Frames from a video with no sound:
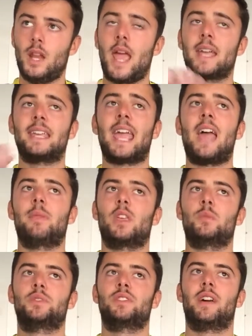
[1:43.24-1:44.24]
and getting
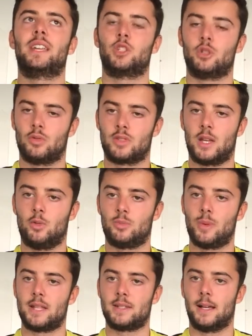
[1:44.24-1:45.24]
the observational skills
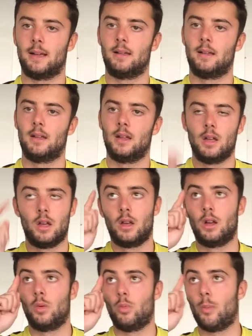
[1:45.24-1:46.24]
better
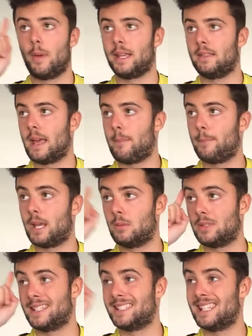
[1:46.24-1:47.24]
will make them be
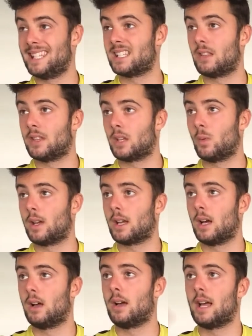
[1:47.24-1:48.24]
able to see something
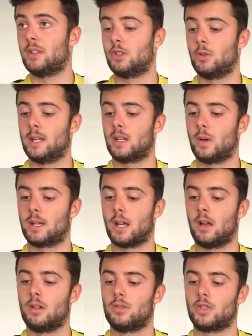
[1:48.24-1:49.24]
quicker and do it quicker.